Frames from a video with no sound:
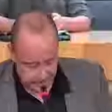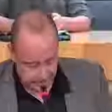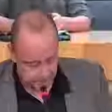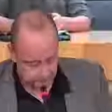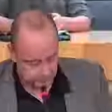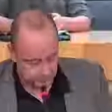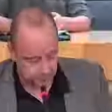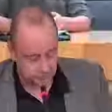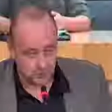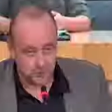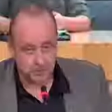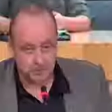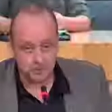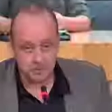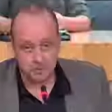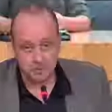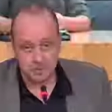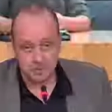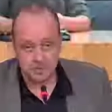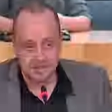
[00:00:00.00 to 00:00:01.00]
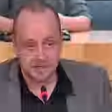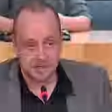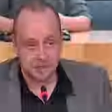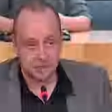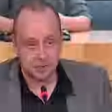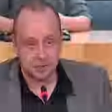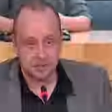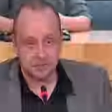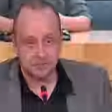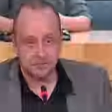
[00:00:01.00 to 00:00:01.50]
So having a system
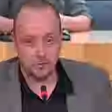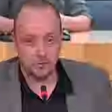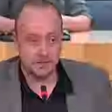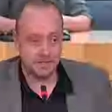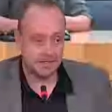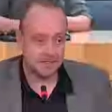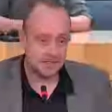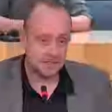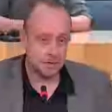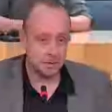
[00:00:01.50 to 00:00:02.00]
like this,